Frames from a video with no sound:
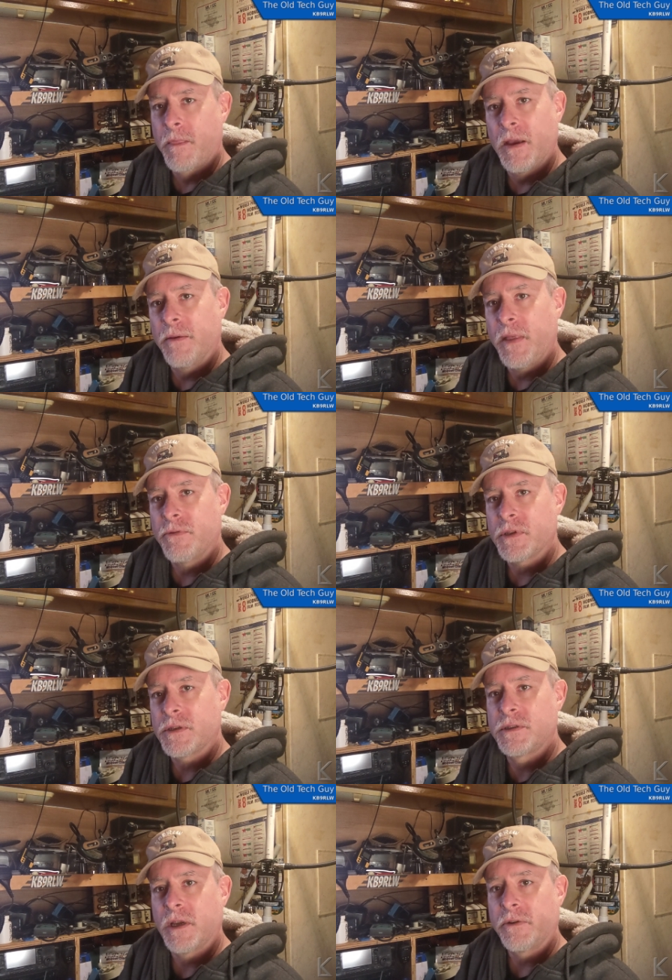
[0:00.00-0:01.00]
Uh, that was a
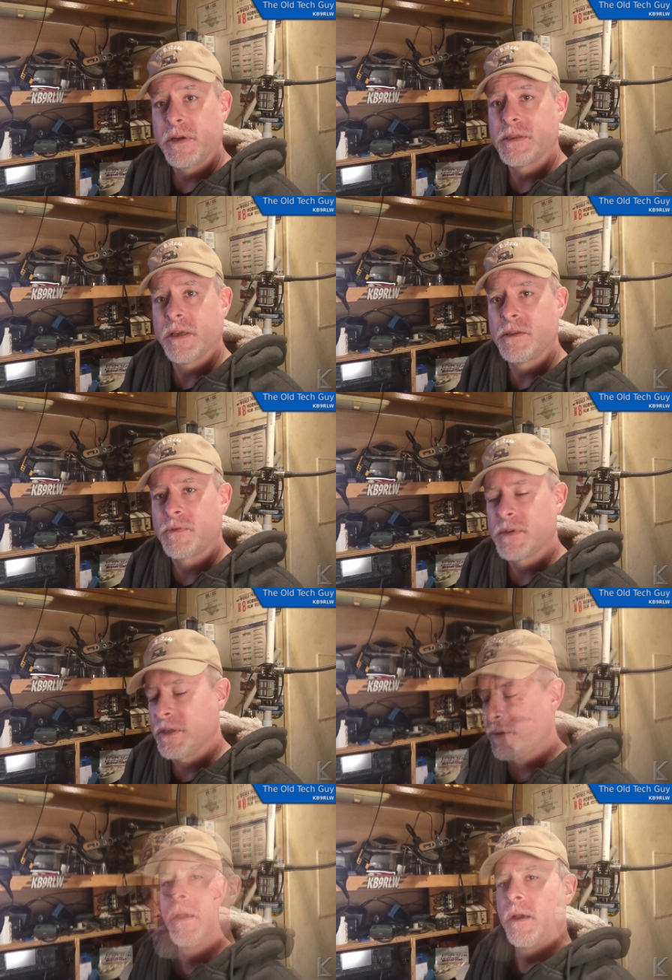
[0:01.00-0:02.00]
stuttery sentence,
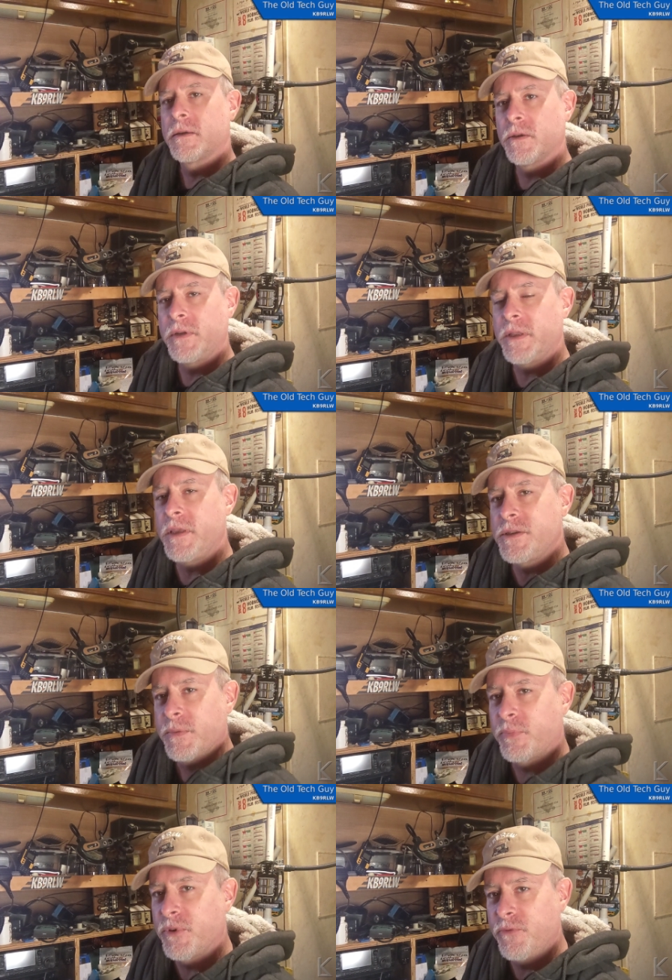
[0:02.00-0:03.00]
wasn't it? So did these
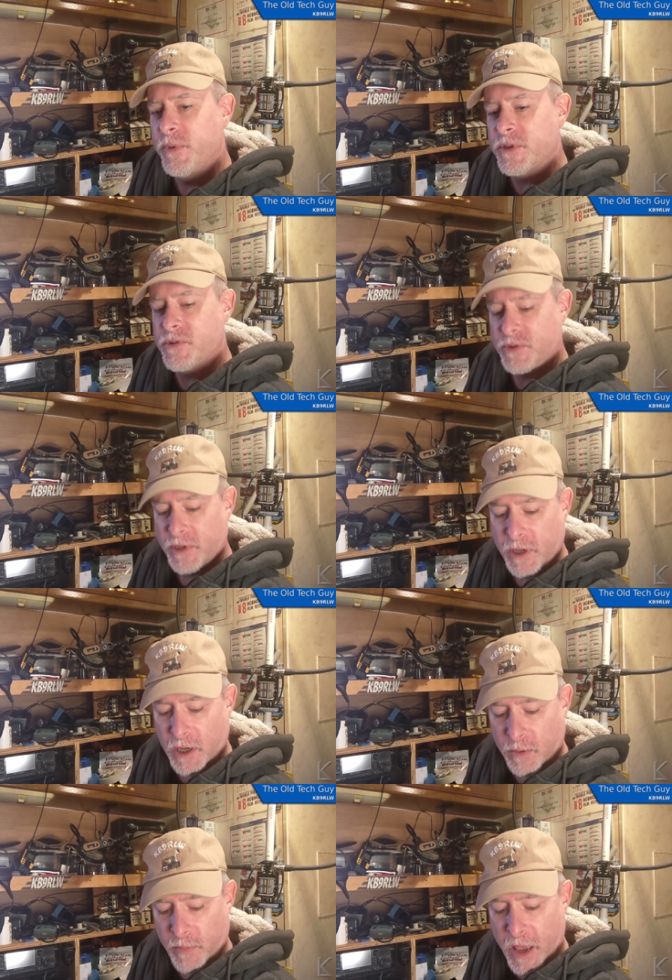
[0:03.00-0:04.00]
improvements
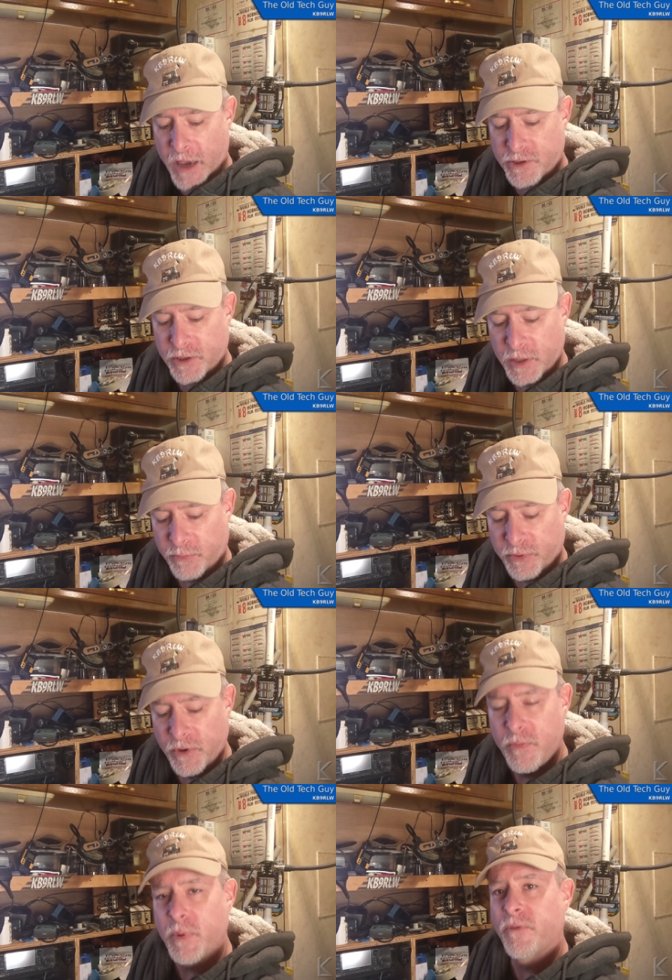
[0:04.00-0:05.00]
um, actually
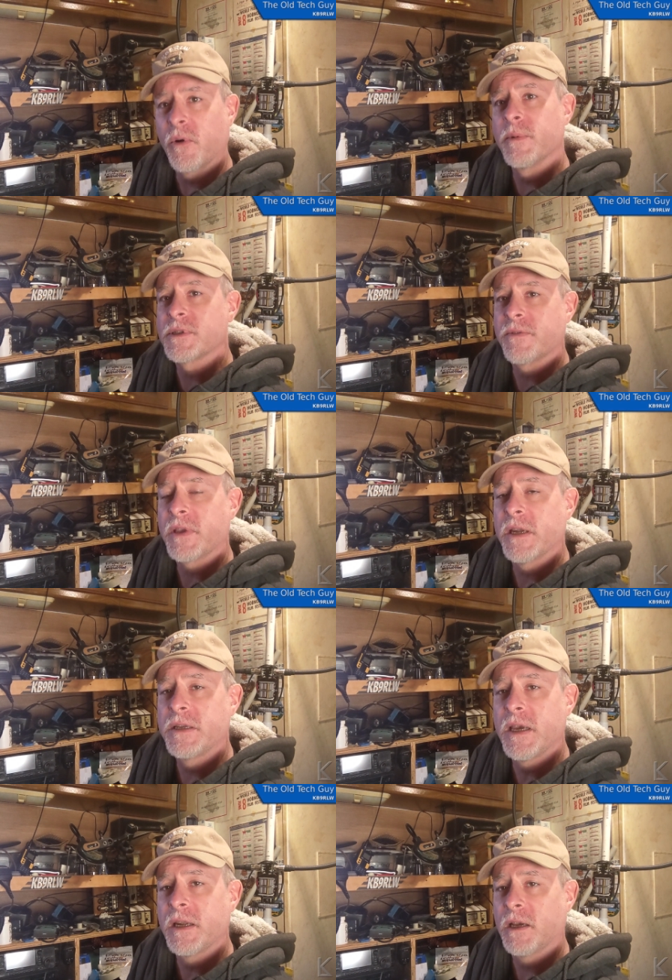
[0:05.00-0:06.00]
improve the performance of the
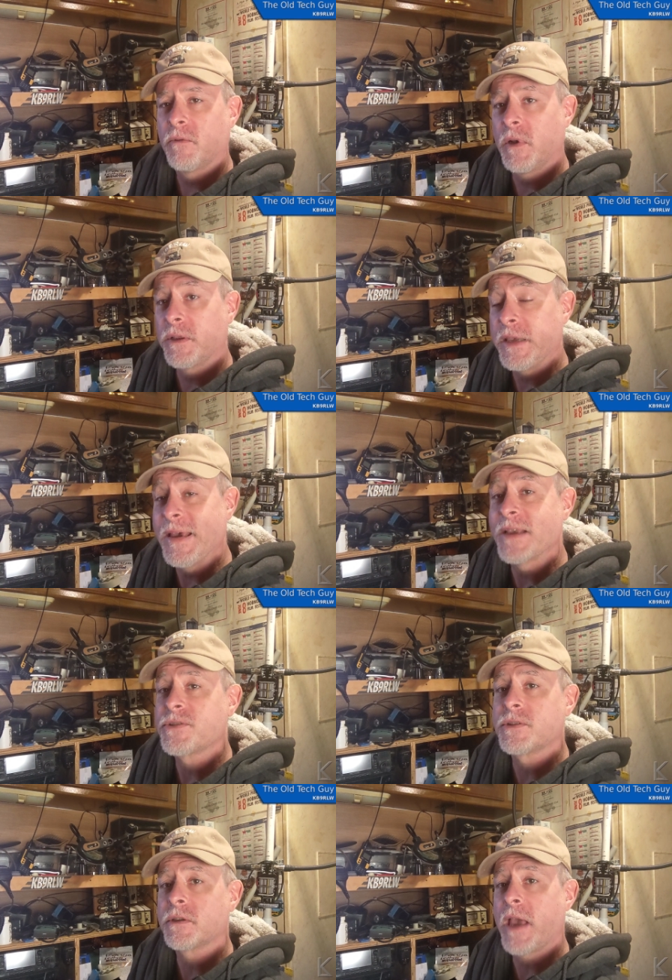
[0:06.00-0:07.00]
antenna? Well,
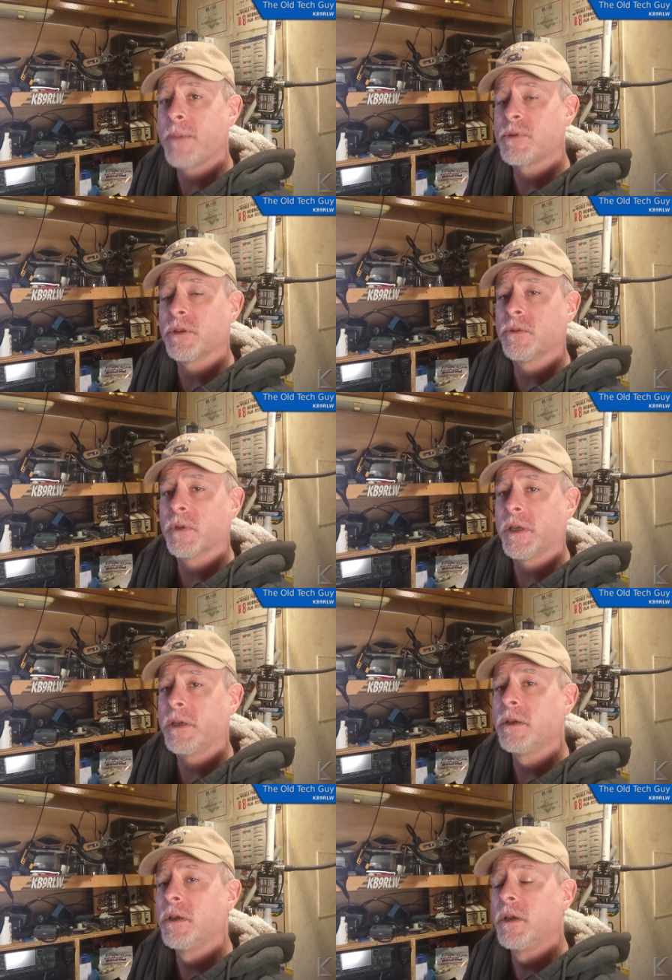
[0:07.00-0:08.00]
yes,
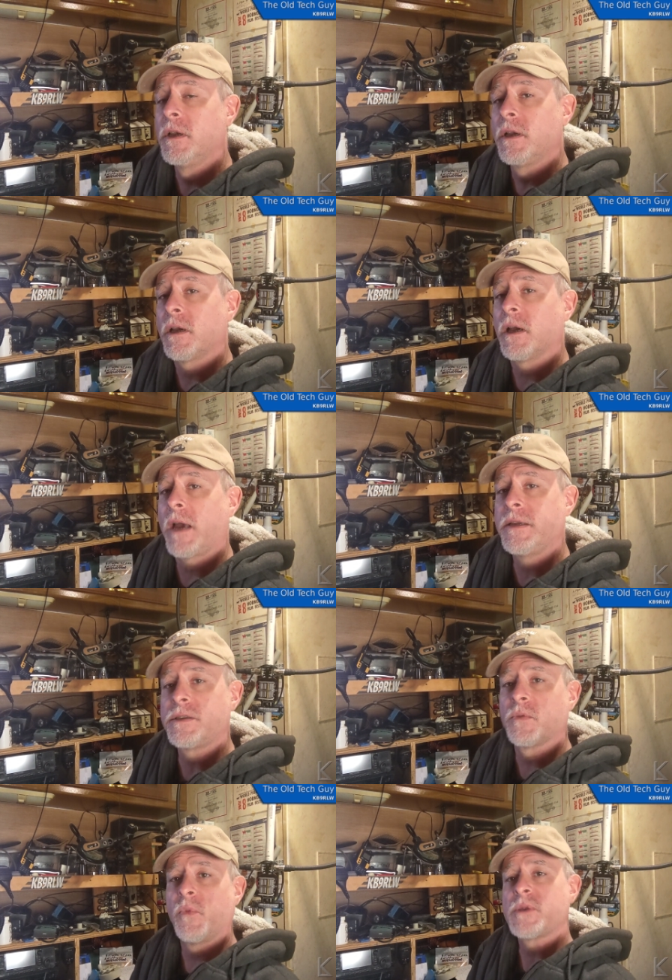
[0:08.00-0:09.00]
absolutely. Uh, I
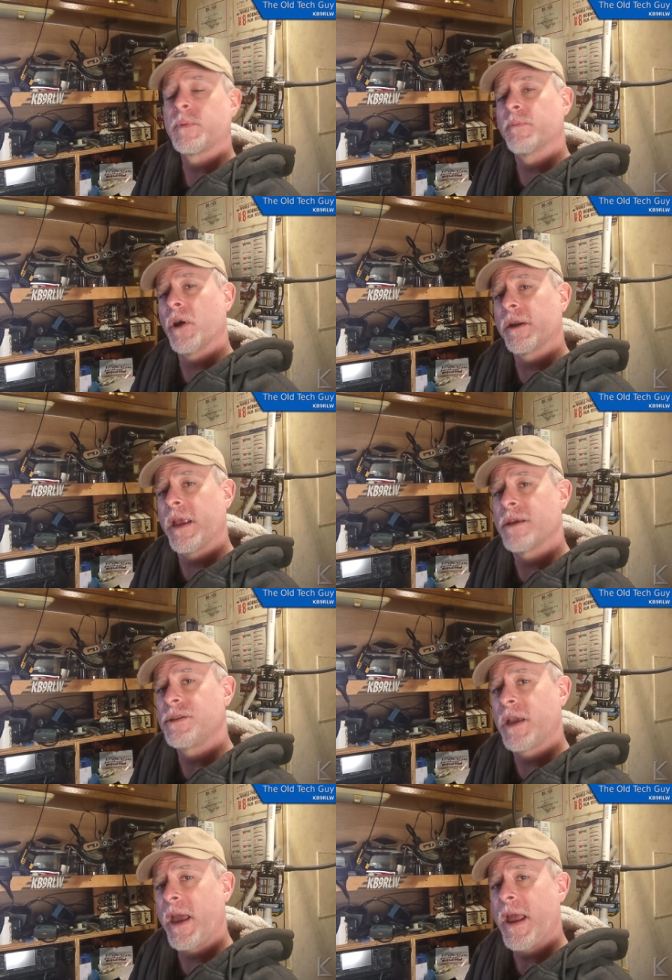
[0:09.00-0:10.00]
did some whisper
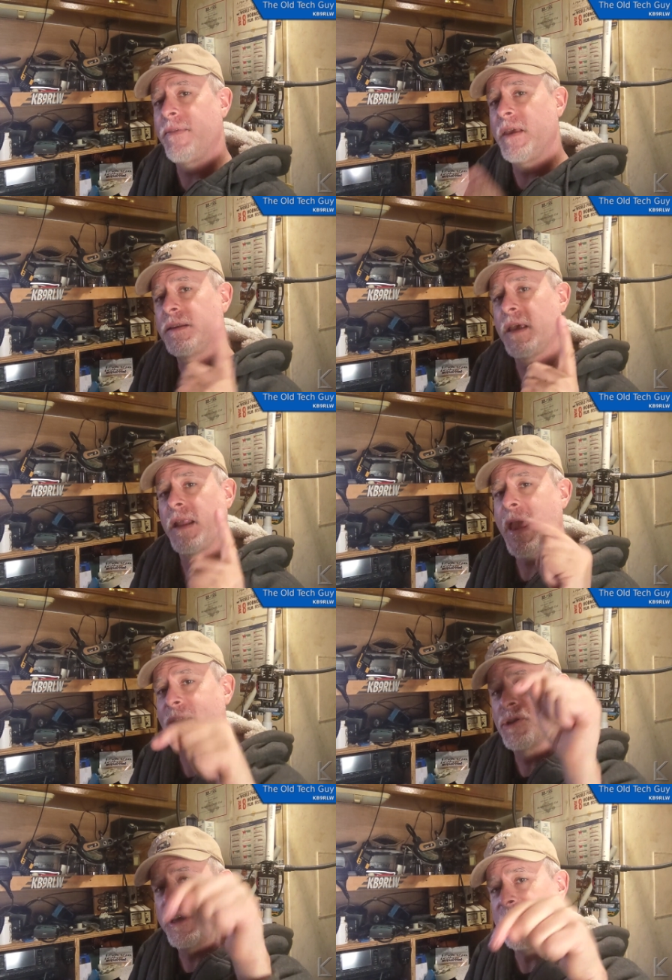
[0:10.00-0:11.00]
broadcasting. I had the antenna
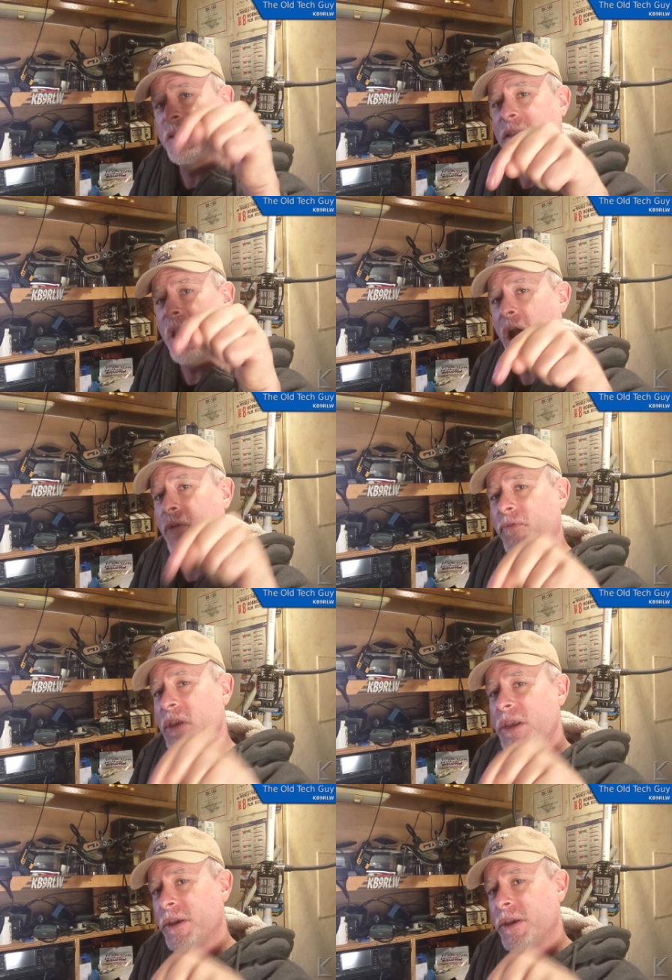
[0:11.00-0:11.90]
actually in the RV